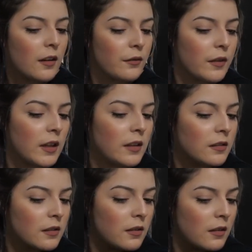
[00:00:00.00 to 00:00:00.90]
of
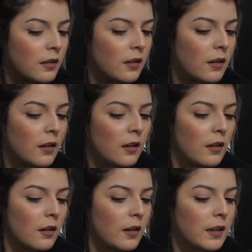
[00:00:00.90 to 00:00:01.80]
these
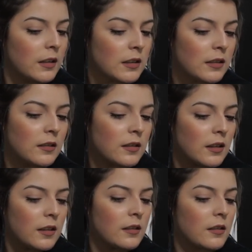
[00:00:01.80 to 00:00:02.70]

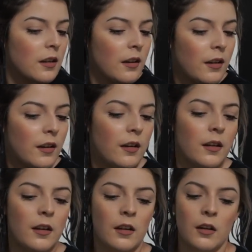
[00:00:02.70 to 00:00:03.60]
instances,
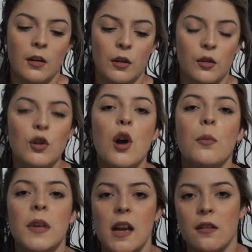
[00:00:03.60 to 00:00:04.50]

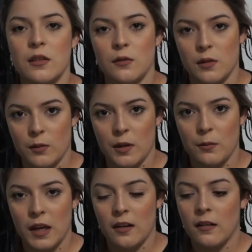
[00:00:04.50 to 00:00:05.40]
nobody else was with
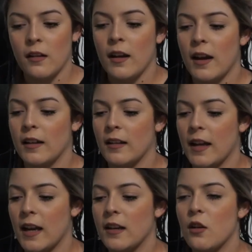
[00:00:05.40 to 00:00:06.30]
me. And
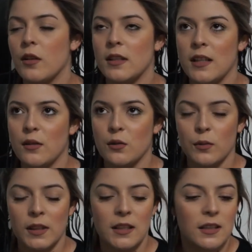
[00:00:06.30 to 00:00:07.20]
like, I know that sounds
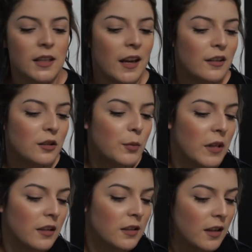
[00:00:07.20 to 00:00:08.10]
really sketch
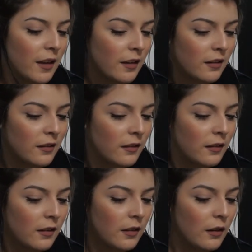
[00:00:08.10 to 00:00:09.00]
because like,
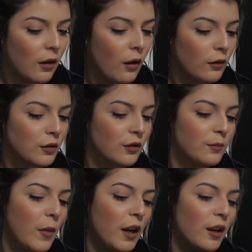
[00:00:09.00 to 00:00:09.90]
oh, she's
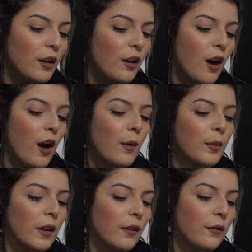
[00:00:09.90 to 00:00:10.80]
making it up.
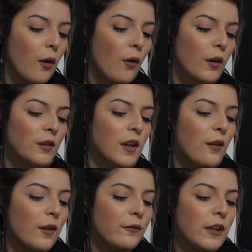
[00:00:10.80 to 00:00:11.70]
Like, of course, how
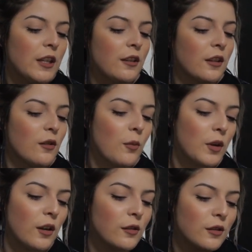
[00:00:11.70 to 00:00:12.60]
convenient that
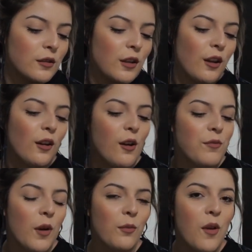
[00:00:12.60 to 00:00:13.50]
nobody else is there.
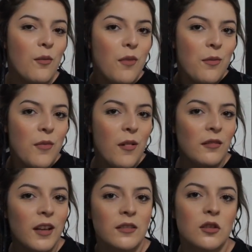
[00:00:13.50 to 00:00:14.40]

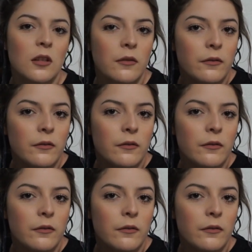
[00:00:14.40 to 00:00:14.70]
Like, shut